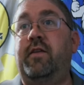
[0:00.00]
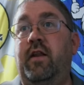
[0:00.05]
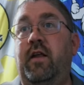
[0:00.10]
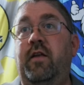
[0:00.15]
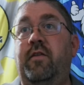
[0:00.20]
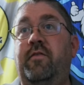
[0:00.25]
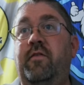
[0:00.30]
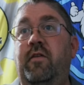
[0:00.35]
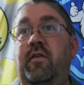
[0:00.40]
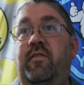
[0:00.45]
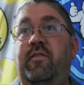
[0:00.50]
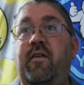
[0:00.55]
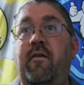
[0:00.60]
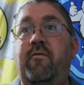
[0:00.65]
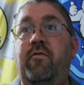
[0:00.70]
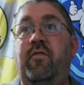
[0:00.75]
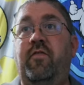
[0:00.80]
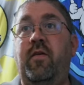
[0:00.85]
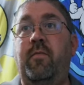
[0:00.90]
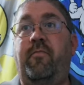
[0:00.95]
It's in a
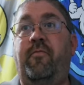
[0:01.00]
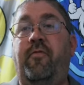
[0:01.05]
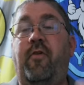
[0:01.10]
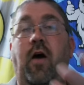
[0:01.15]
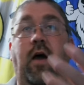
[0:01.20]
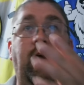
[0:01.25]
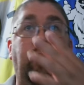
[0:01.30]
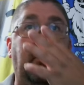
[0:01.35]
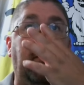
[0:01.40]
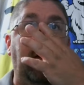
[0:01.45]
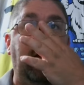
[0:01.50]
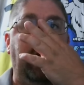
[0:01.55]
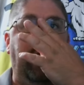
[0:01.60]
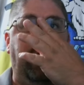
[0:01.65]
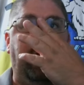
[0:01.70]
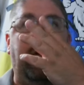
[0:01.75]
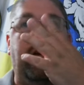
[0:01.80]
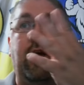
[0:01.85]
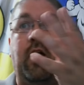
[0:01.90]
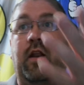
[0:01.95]
7-zip file, so
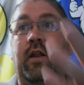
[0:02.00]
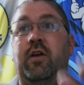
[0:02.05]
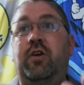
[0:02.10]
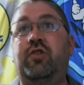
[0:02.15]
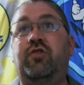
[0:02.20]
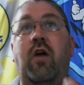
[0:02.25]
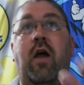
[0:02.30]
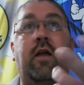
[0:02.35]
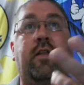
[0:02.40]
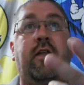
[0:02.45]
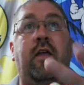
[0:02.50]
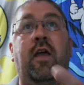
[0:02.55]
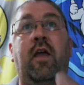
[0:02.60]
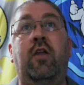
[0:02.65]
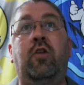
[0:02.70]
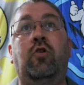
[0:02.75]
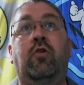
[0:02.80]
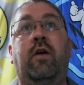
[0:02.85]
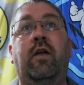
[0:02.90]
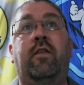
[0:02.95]
you got to extract it, and
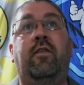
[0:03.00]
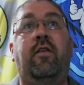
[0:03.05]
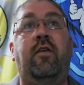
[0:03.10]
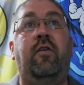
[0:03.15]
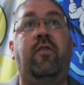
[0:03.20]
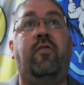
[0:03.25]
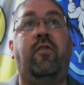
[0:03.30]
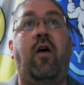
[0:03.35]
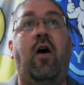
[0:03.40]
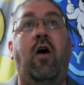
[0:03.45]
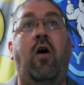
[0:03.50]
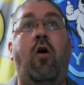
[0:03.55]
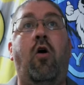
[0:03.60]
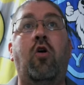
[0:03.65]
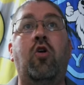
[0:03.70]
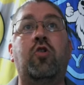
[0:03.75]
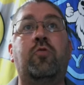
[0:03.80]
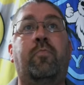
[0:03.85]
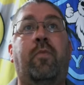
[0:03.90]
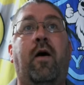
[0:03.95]
you'll get this
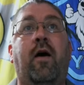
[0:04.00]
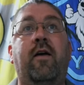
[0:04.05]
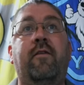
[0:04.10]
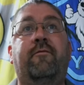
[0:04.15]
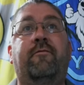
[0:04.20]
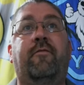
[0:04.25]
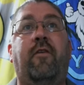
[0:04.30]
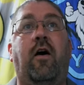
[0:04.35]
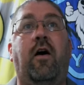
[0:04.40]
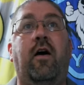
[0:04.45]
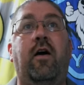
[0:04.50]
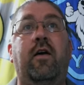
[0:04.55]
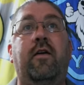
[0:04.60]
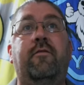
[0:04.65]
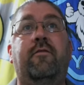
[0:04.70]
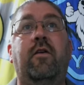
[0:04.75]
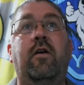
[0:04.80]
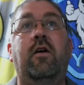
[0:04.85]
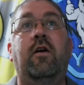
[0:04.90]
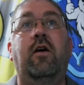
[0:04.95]
Orange Pi 5
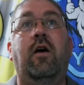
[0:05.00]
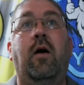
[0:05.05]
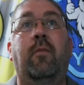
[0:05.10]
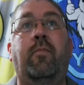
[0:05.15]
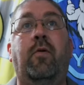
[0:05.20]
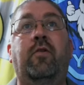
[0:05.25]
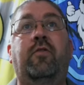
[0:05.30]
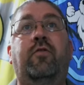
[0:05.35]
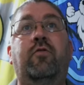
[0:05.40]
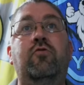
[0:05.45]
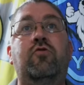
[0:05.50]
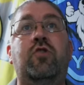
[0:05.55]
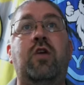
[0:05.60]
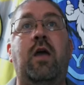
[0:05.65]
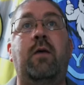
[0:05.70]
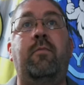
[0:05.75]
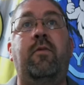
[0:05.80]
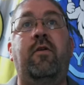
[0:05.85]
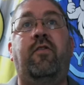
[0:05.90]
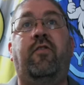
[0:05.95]
Ubuntu
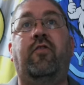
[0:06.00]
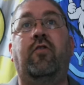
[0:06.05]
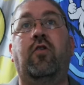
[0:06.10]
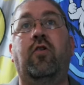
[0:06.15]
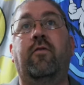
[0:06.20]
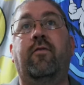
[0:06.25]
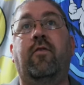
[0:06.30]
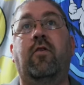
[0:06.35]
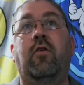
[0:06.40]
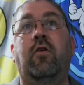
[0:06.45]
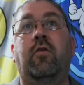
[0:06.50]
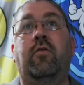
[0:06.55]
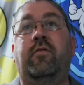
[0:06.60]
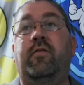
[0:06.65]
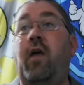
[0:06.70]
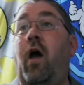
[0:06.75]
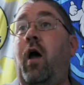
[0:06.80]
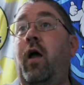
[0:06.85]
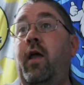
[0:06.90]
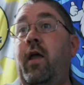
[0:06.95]
Jammy
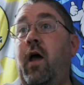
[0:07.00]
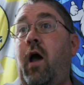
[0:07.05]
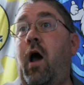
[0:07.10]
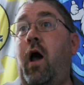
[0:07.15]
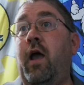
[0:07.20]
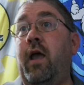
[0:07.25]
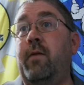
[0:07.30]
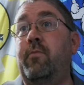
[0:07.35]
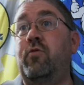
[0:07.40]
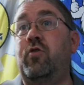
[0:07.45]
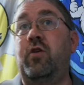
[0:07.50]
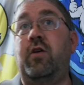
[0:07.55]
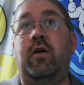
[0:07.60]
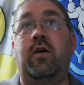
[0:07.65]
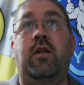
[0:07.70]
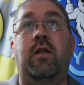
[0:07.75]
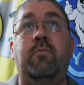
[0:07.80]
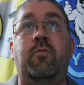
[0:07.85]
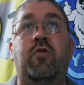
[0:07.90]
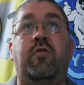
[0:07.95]
server.img, an
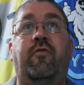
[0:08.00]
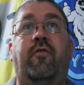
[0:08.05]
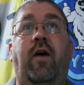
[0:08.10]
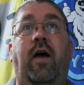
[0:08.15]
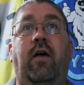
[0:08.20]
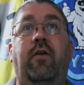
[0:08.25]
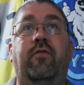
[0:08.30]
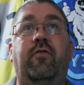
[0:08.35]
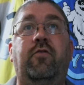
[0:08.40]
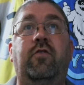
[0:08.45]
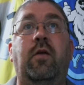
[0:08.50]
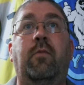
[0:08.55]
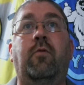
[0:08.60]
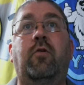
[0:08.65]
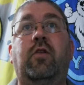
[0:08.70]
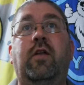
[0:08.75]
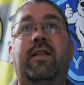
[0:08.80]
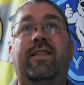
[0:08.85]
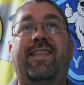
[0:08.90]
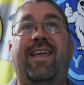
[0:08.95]
image file. So
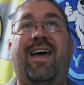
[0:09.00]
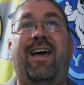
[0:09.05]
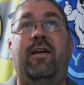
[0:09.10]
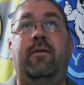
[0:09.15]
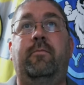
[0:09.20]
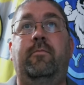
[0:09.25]
double-click that.